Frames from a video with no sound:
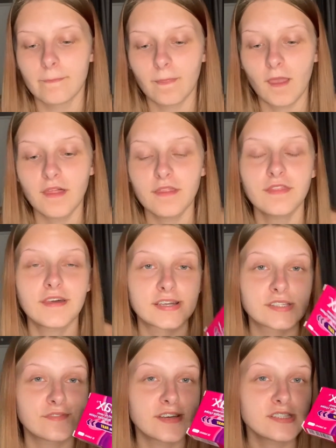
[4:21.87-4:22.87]
Other
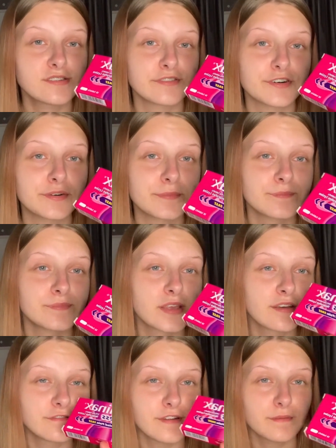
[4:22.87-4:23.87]
things, first of all,
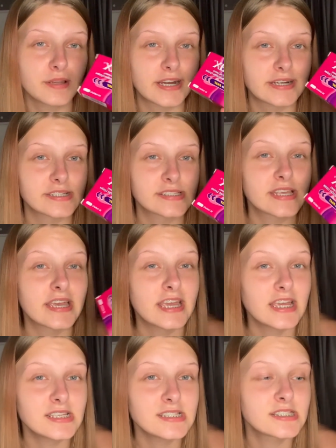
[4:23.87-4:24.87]
Feminax
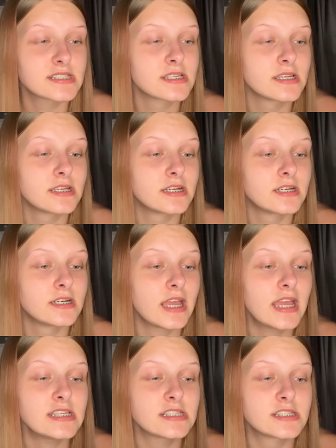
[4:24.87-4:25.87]
it's
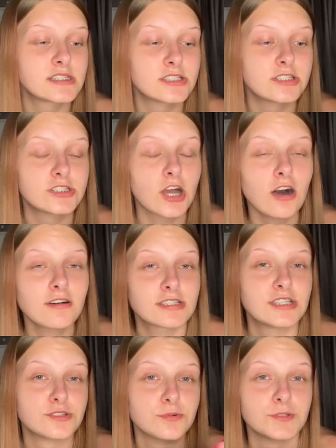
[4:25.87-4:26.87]

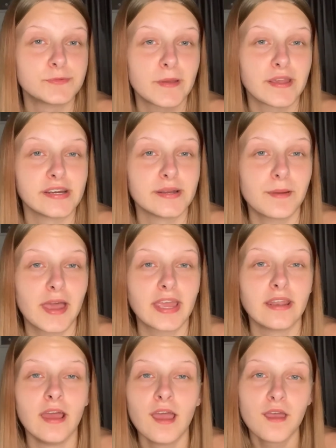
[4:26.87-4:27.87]
targeted towards period
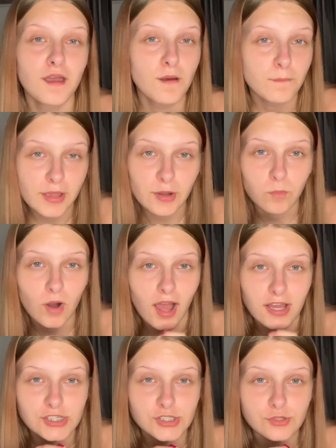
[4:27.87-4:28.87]
pain, but it
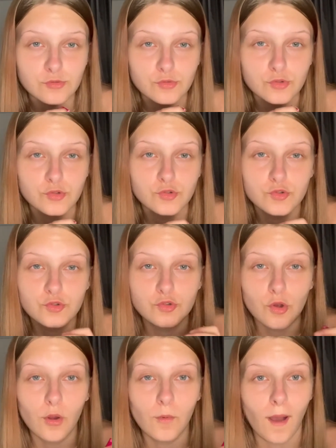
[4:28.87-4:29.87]
works
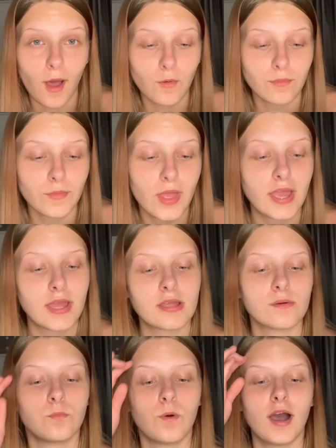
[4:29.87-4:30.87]
so well.
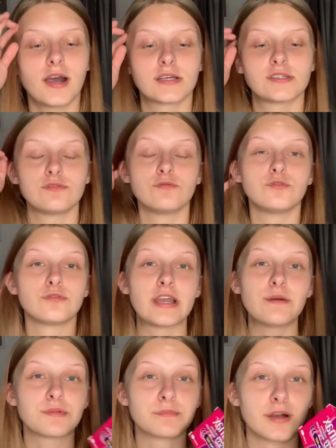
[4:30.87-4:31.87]
It works great
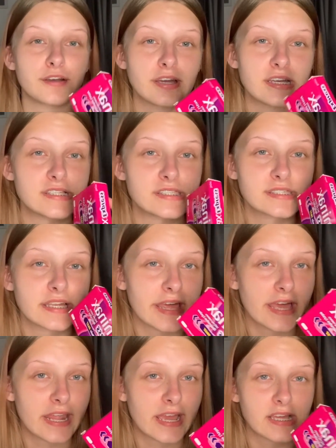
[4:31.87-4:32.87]
with migraines and
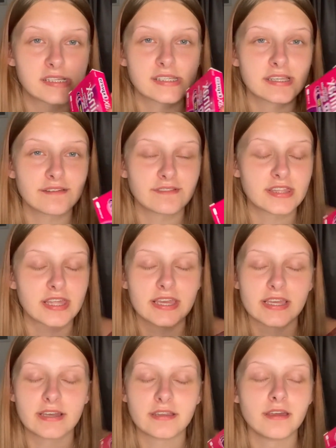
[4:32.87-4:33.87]
headaches and
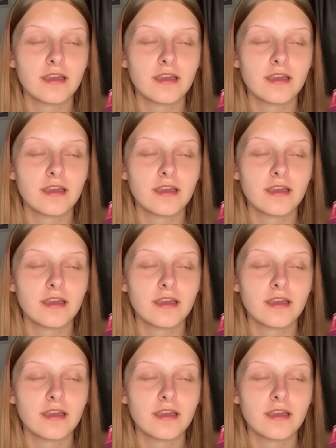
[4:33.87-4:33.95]
everything, and